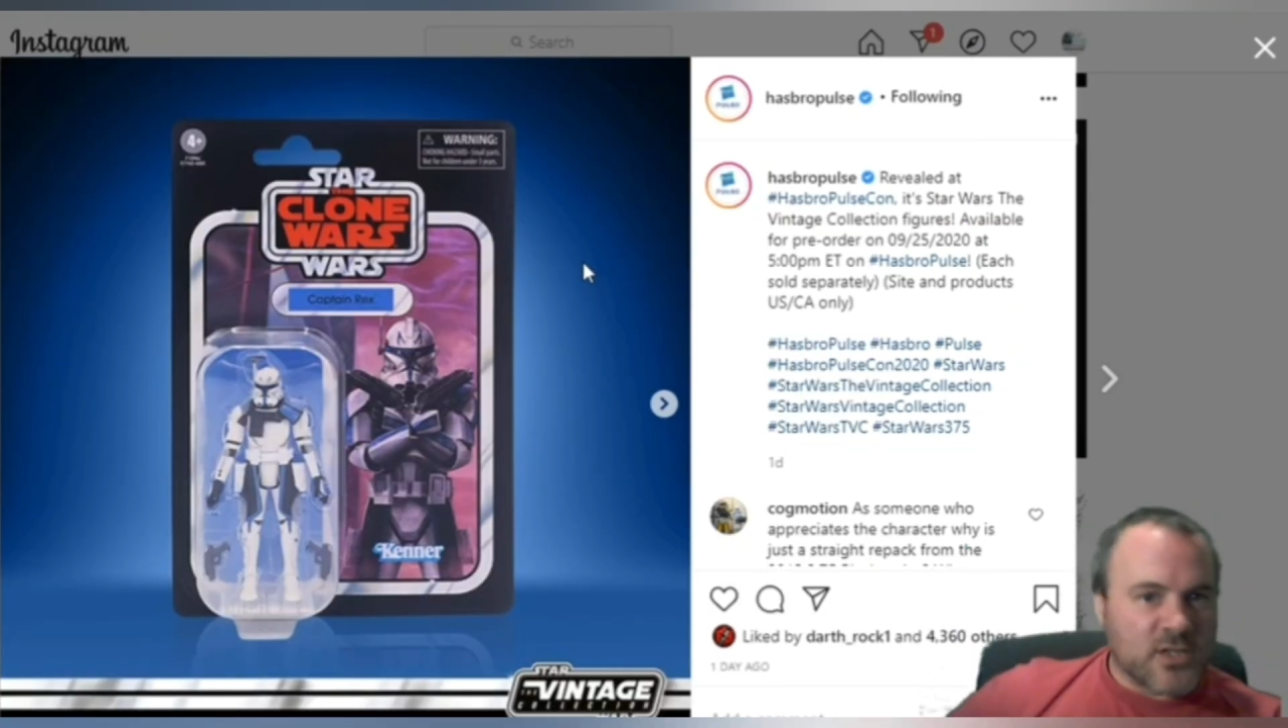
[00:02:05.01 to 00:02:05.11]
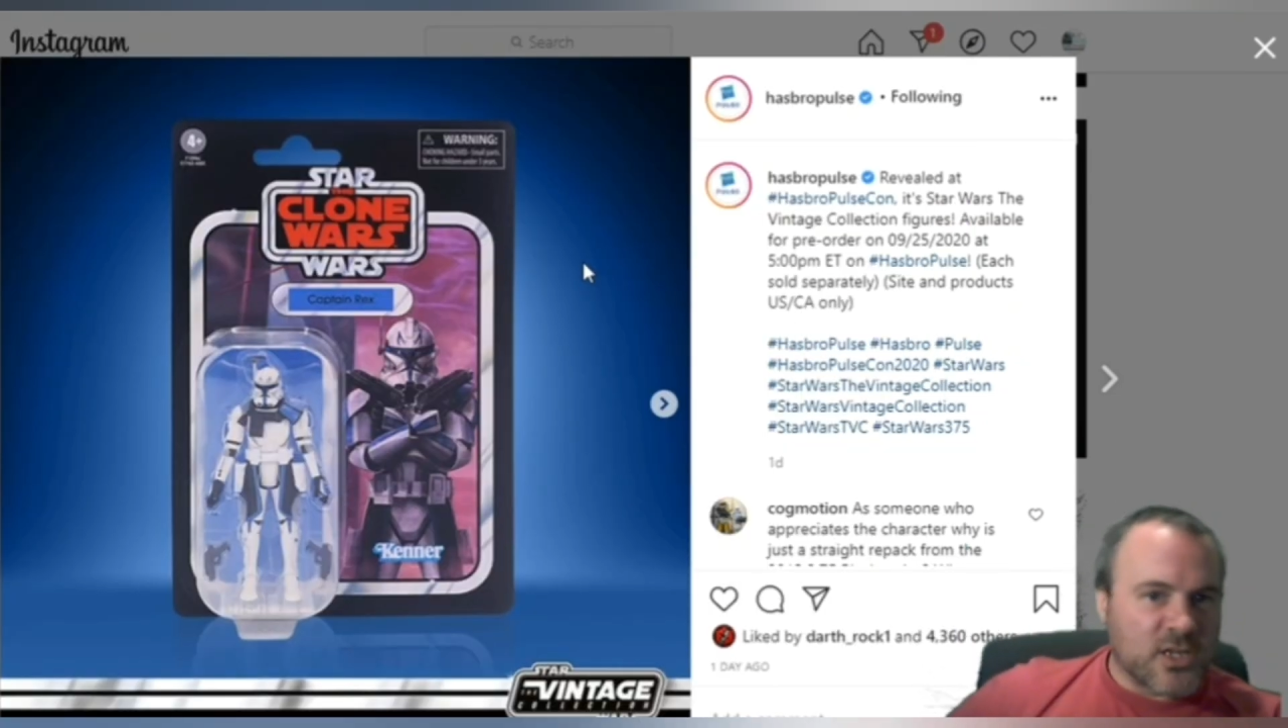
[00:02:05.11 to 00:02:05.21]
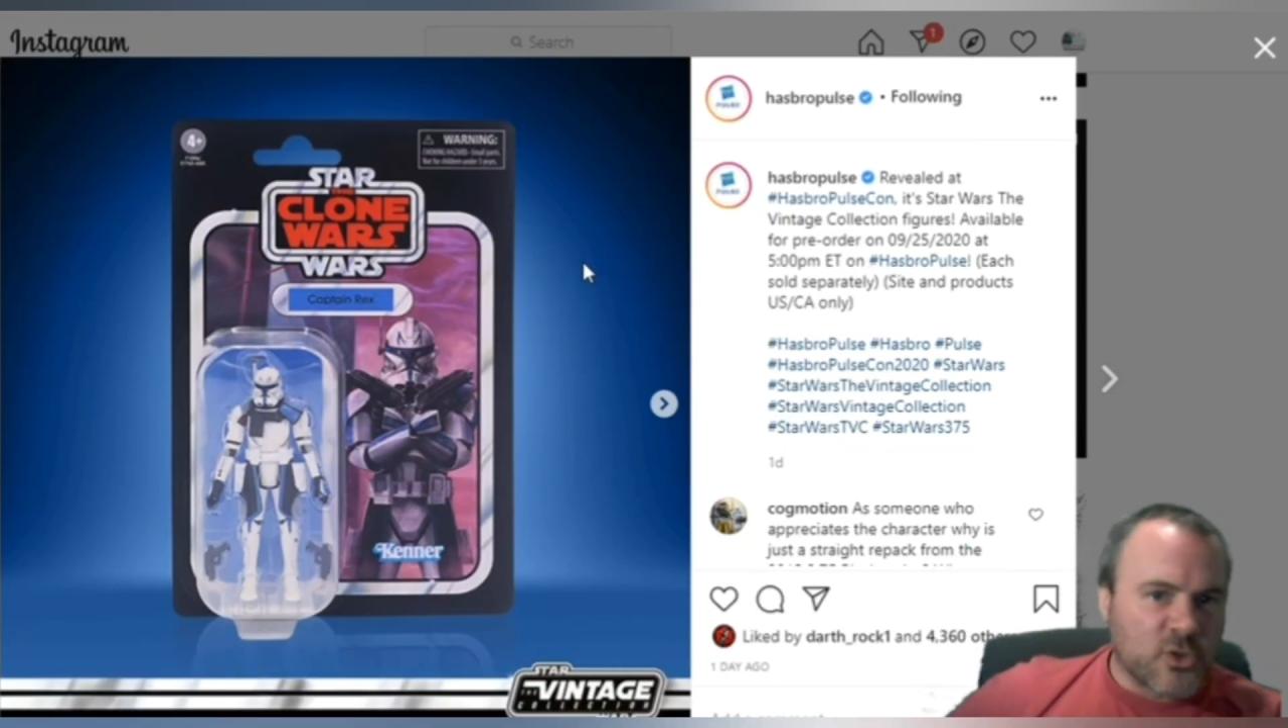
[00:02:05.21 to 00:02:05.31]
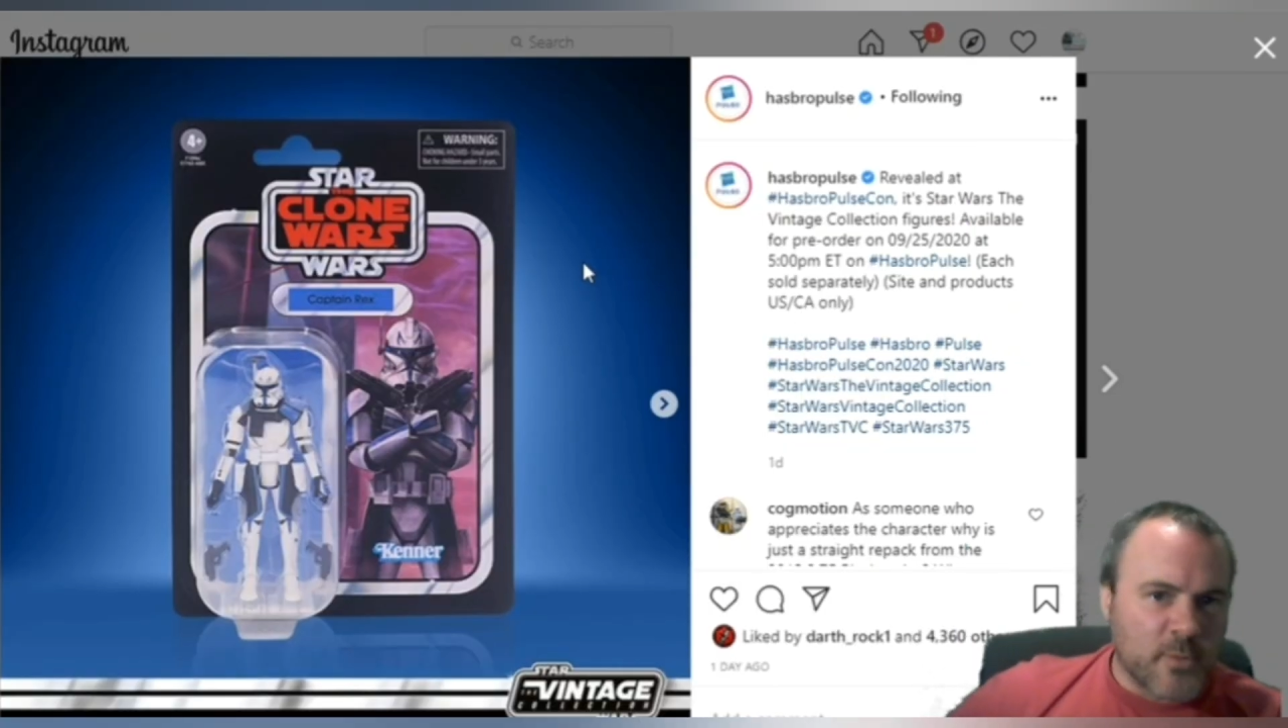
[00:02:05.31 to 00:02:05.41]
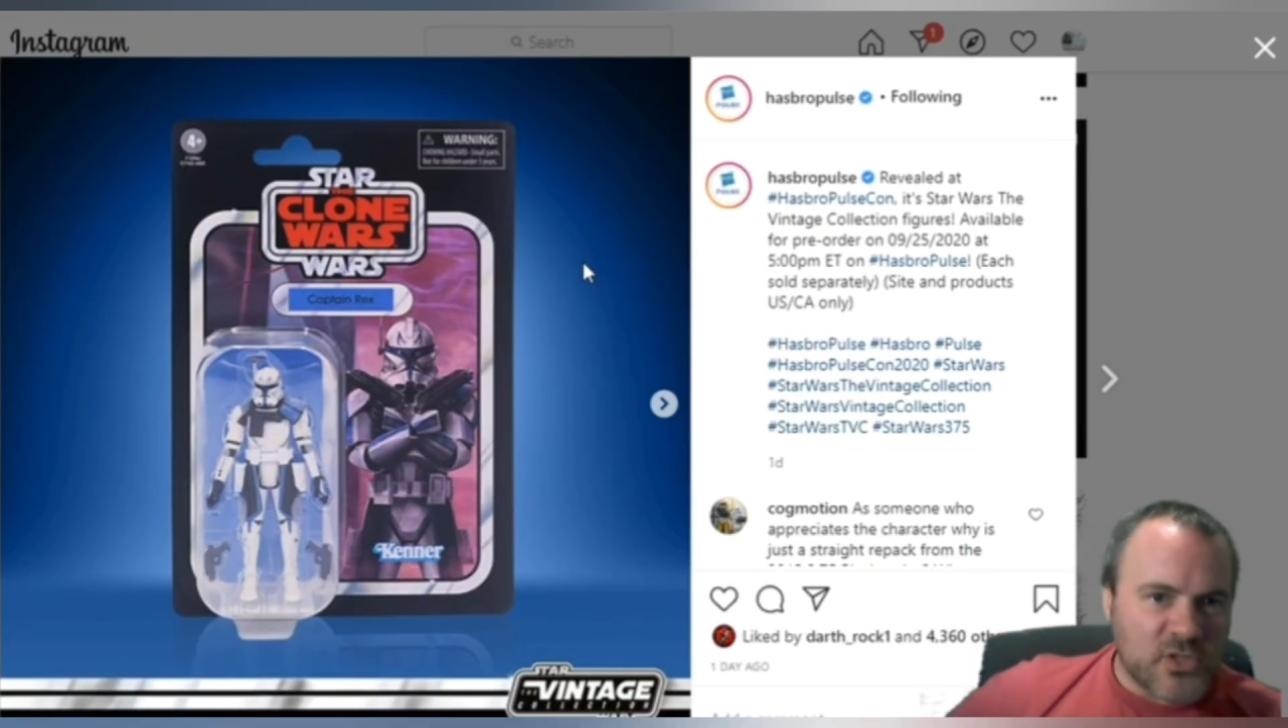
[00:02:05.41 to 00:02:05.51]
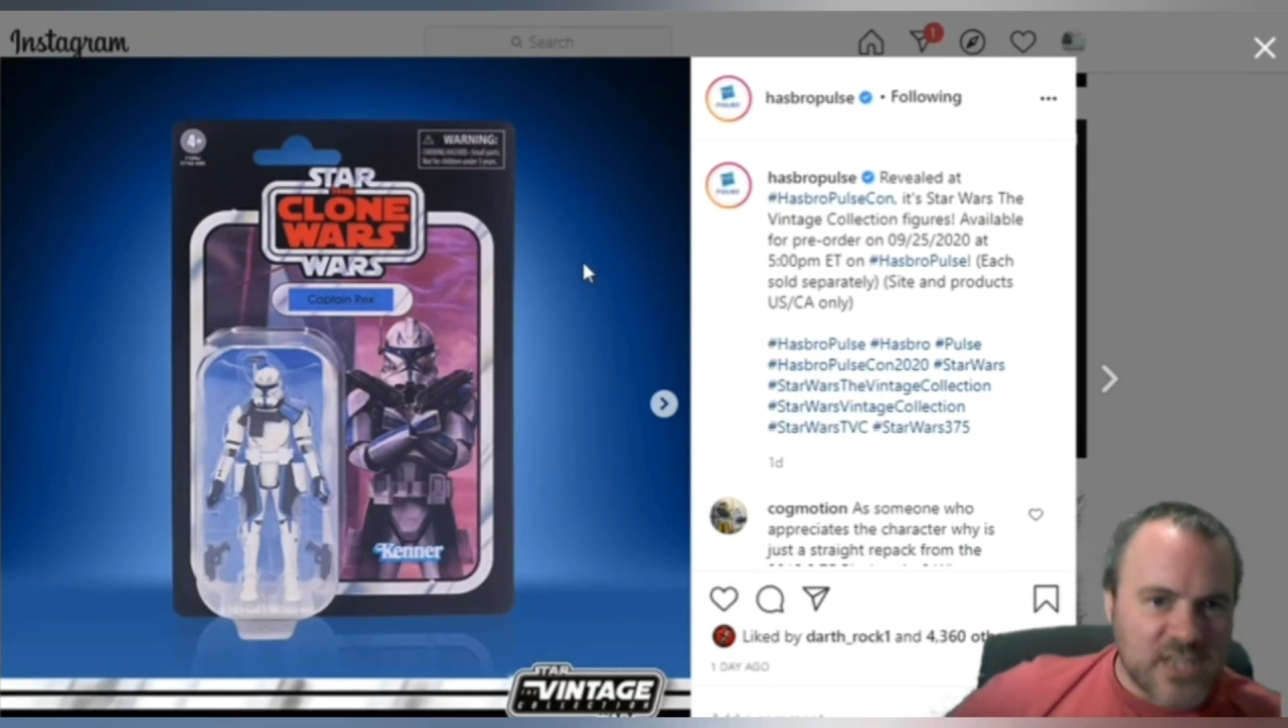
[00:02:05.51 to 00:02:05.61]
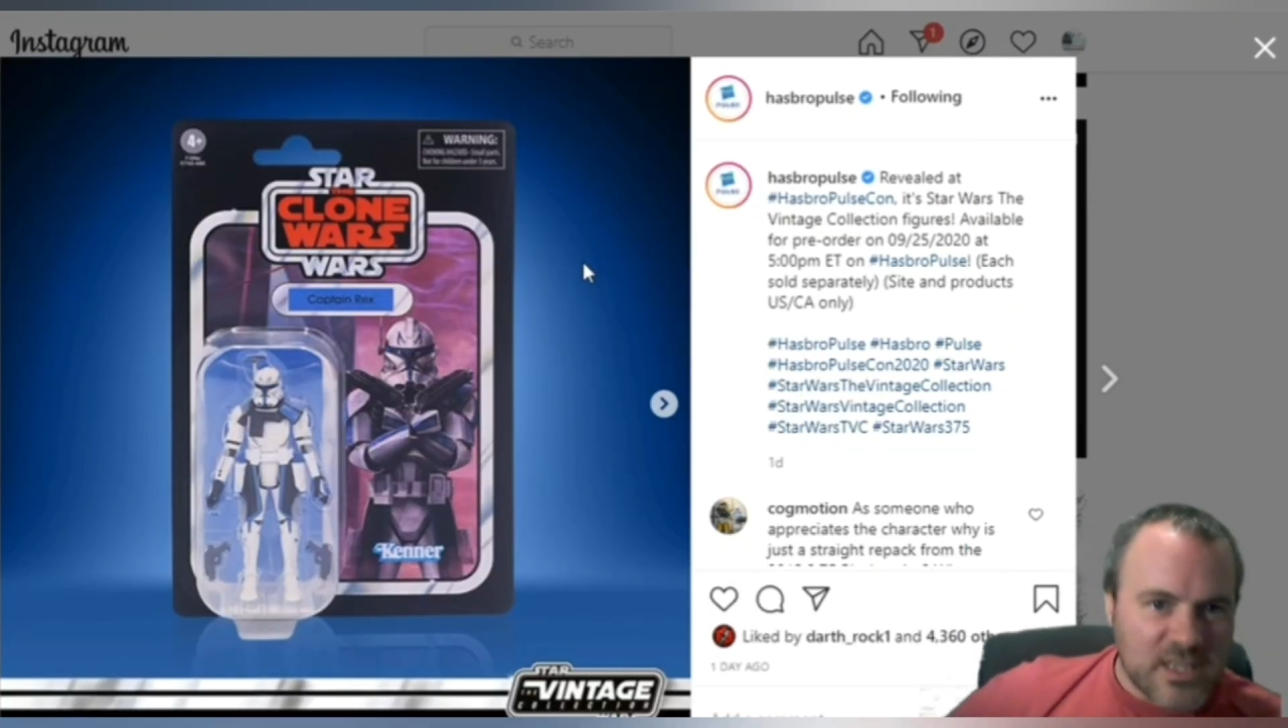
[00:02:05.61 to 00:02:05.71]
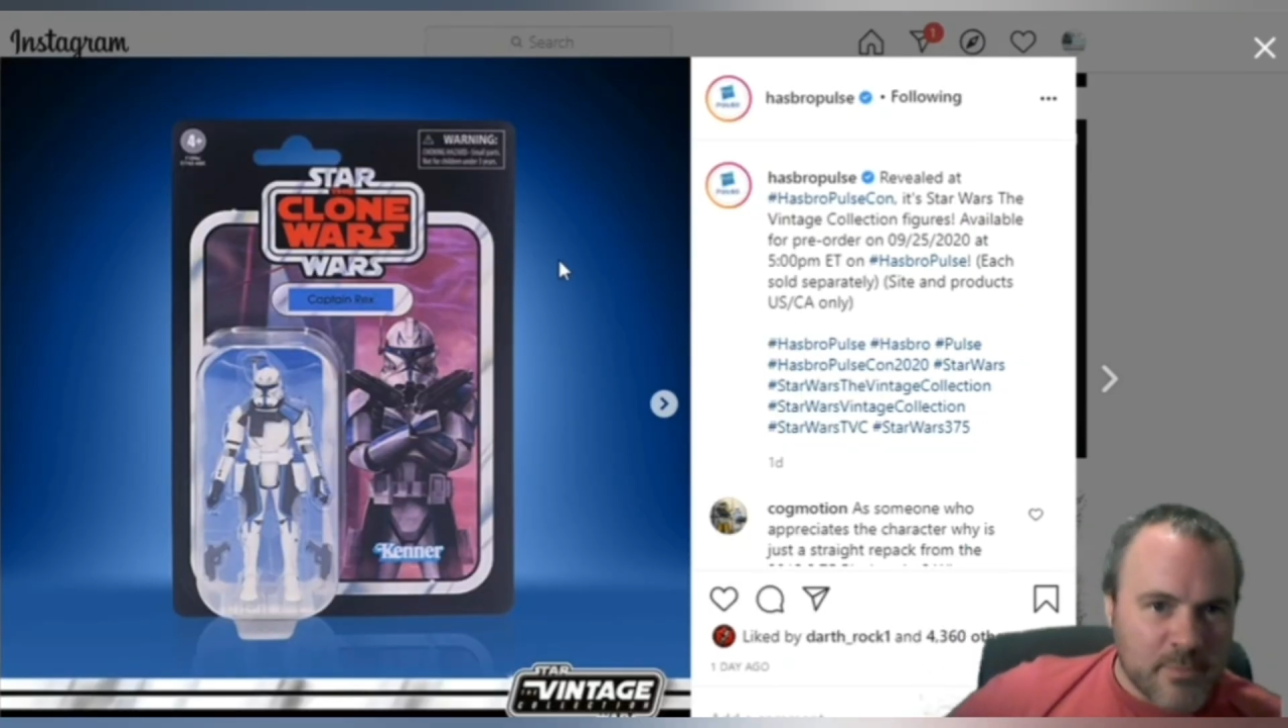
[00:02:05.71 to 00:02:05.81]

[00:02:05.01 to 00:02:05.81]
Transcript: You can almost see the